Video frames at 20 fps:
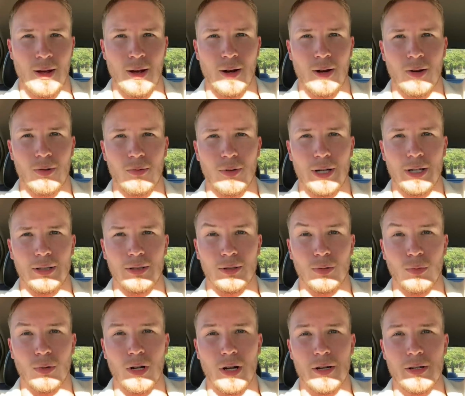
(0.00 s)
Alrighty, so
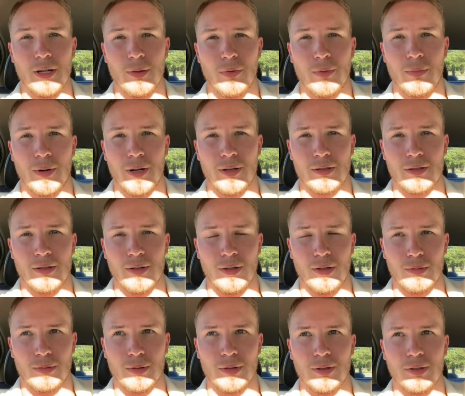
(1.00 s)
we're all done with Barnes &
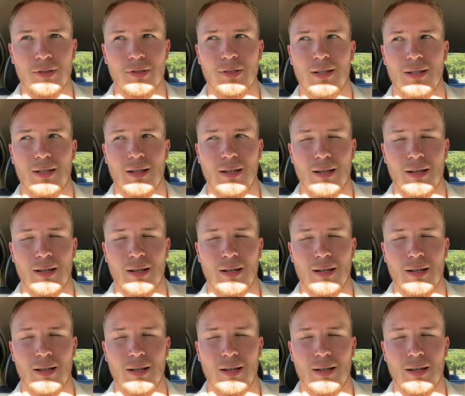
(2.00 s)
Nobles.